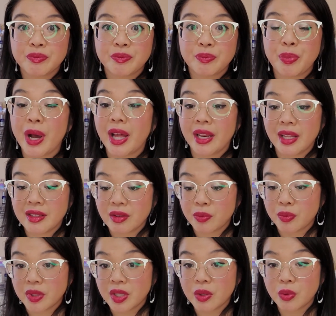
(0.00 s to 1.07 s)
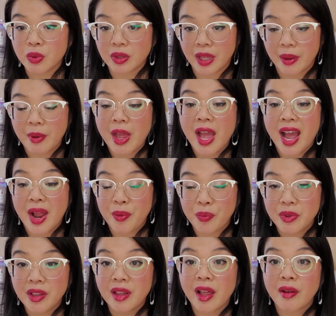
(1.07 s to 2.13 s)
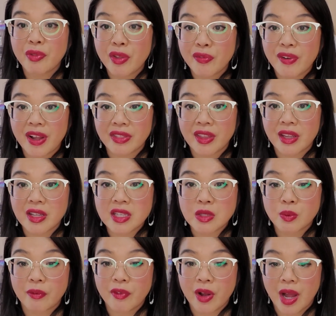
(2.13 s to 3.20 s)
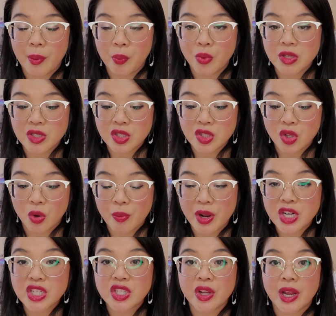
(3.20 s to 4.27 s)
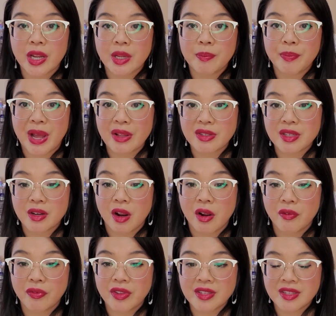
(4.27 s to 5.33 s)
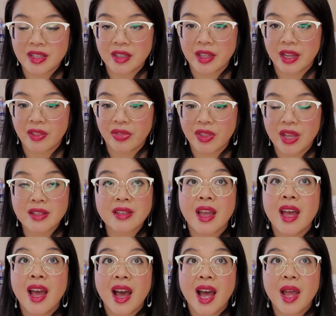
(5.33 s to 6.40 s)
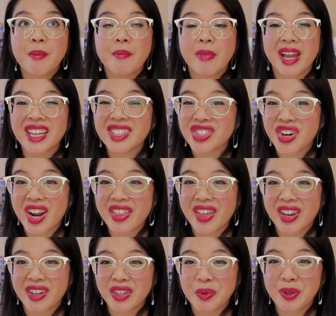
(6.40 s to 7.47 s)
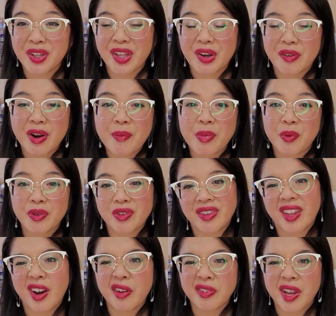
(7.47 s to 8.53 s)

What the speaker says: But it's a really cool lamp. I love the fact that it can swivel upwards so much so I can bounce it off the ceiling and things. I might try that a little bit later on, but we'll do that off